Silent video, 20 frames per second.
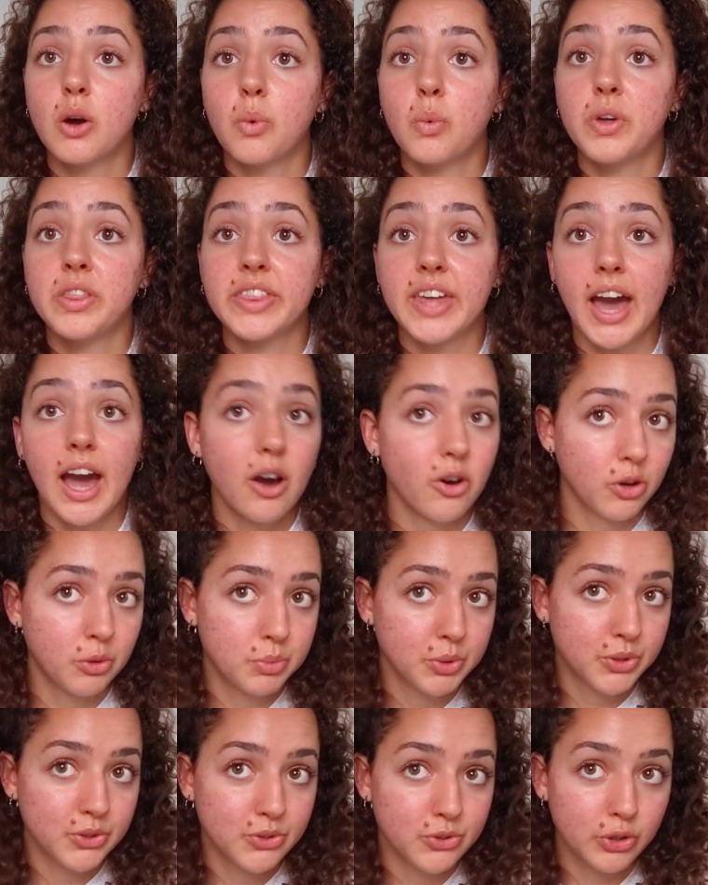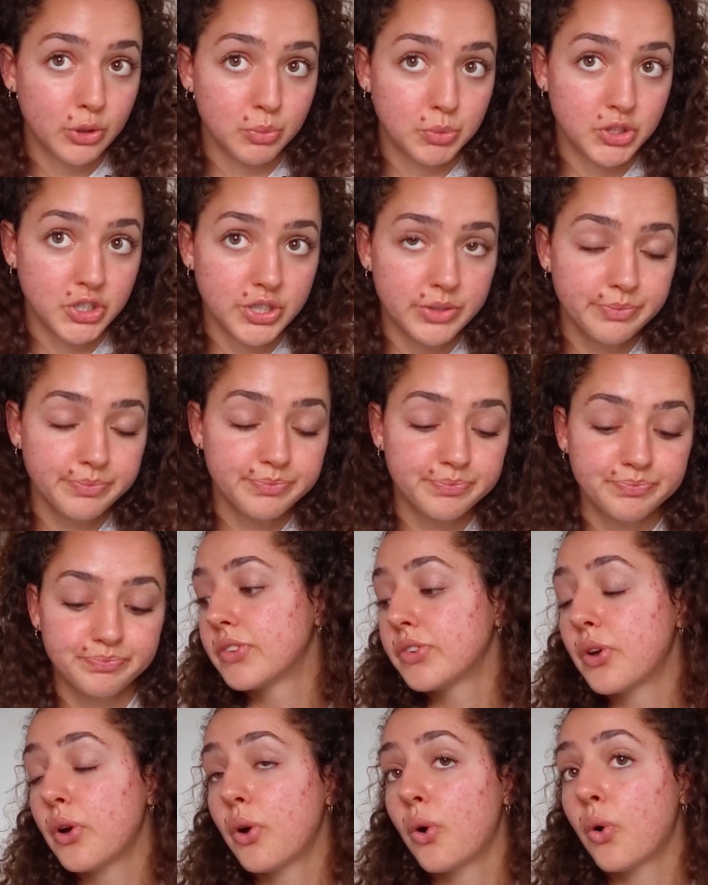without a prescription.
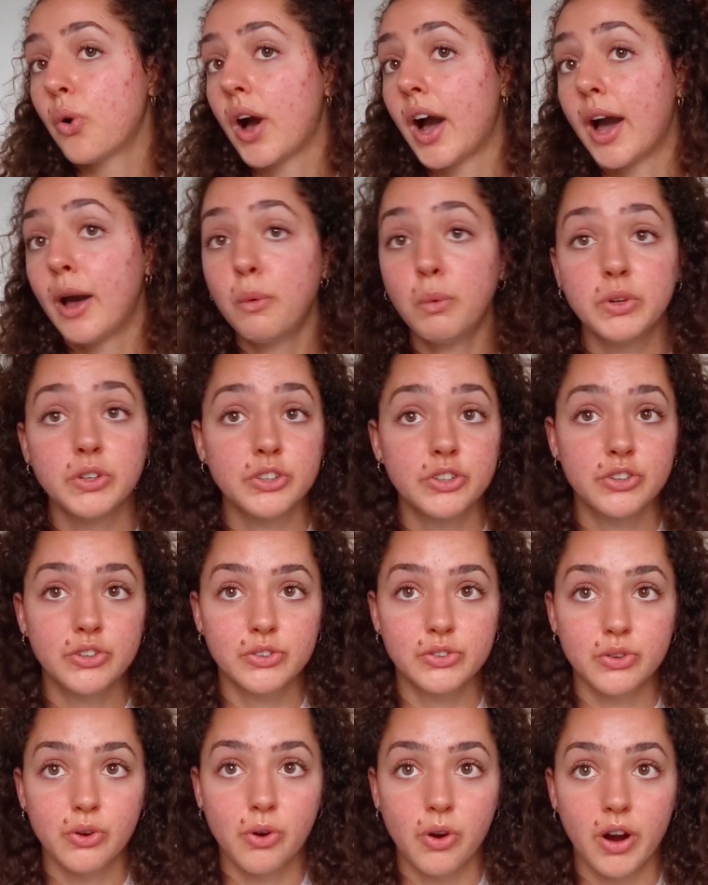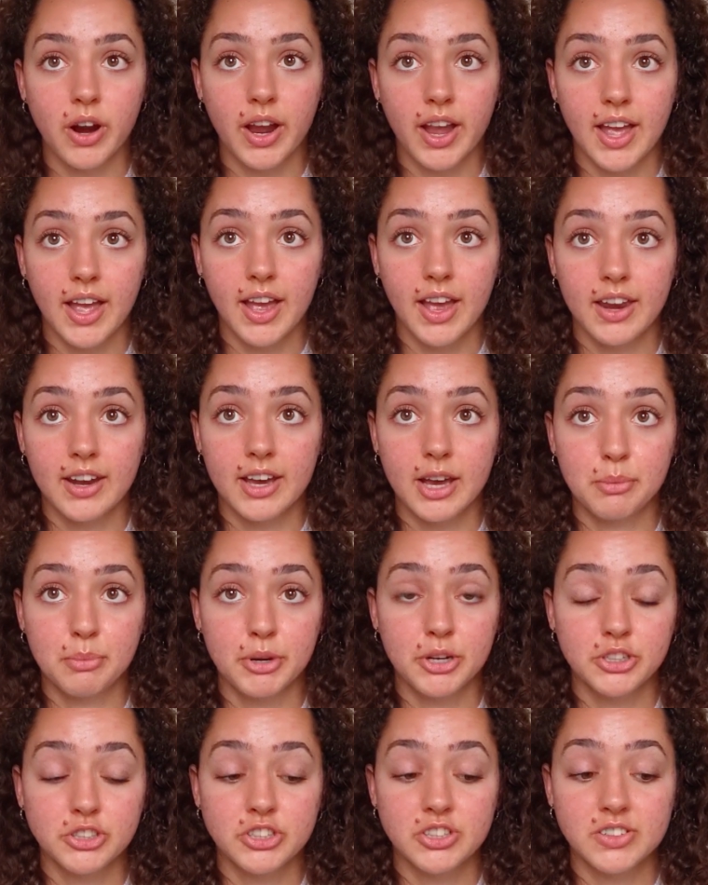So I went to the store and I
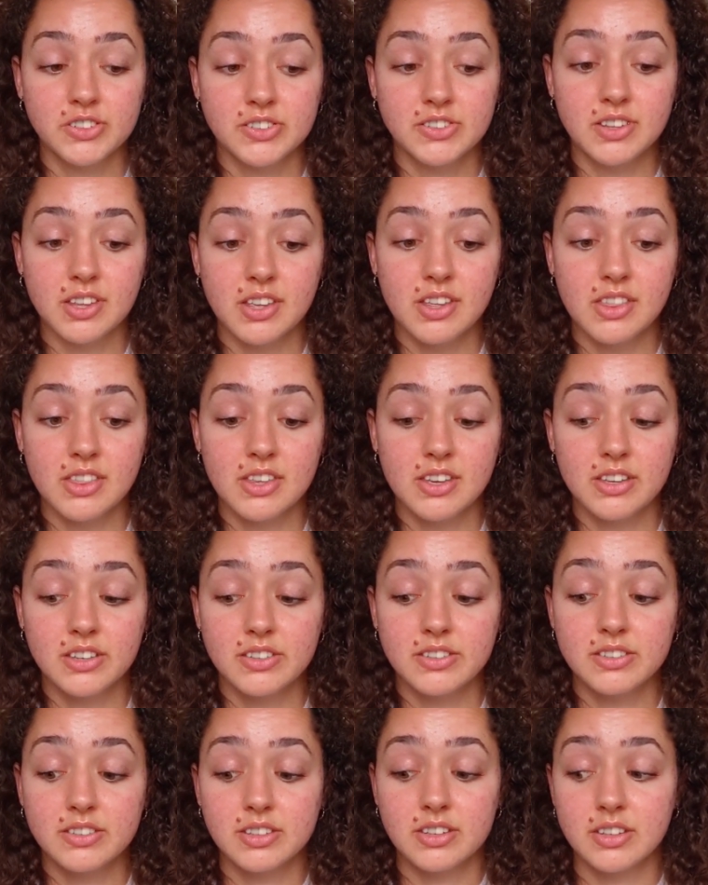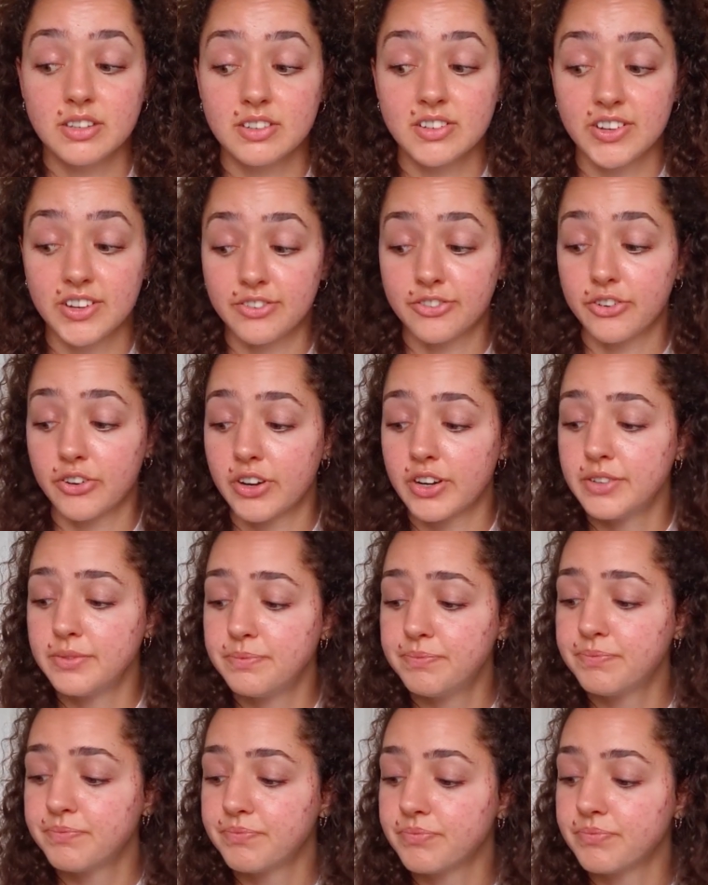purchased this Differin.